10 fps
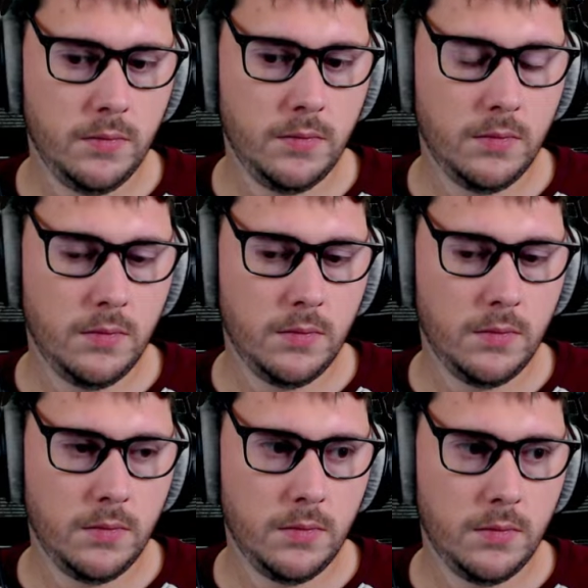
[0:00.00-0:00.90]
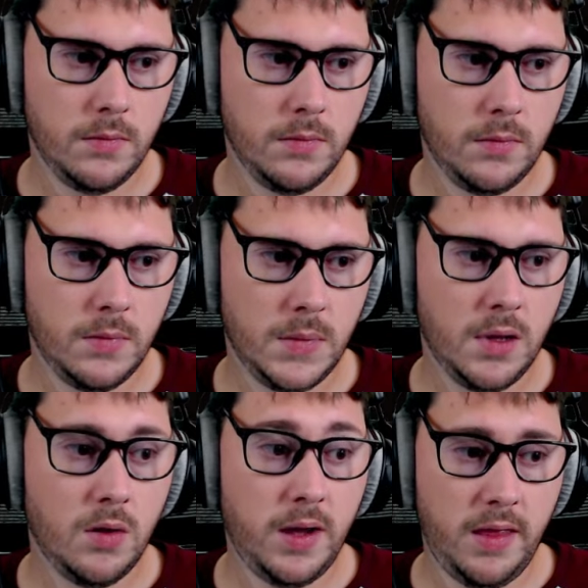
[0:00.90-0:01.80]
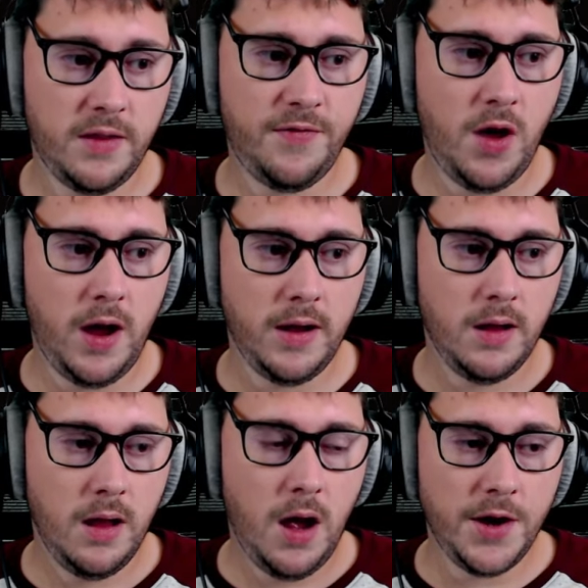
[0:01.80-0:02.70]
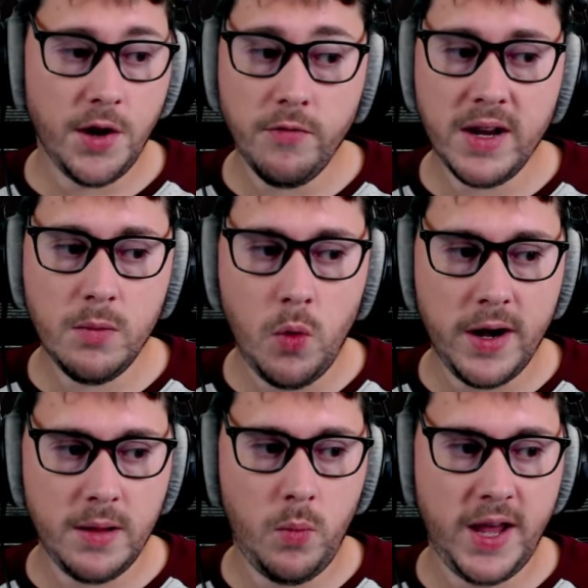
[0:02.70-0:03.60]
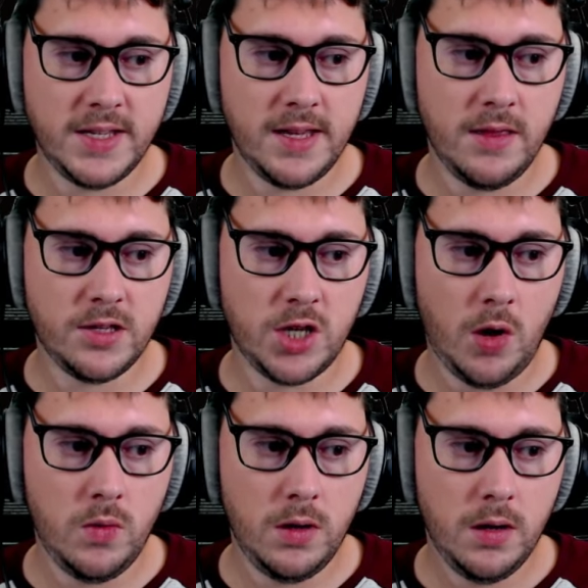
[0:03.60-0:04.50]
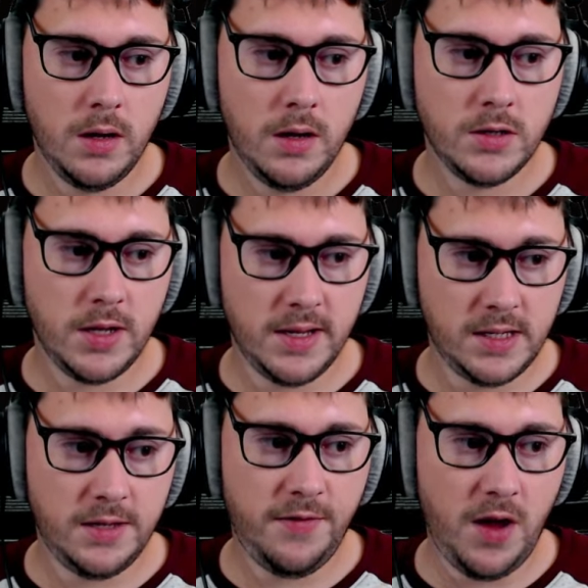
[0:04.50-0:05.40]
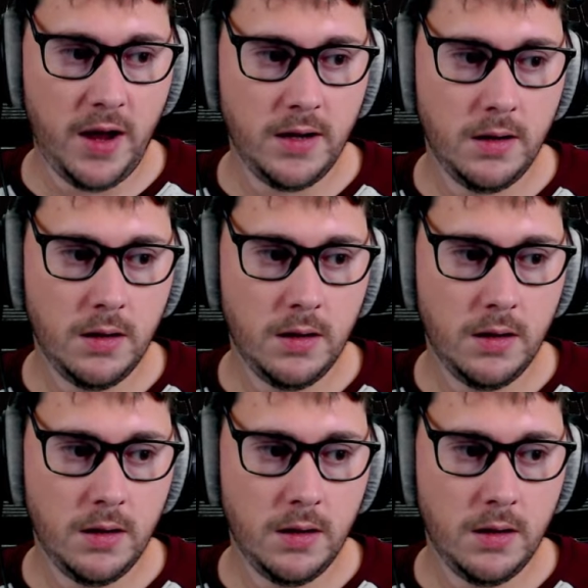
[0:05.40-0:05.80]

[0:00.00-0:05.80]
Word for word: Yeah, that's fine. I don't really want him wasting the salt. So this is fine.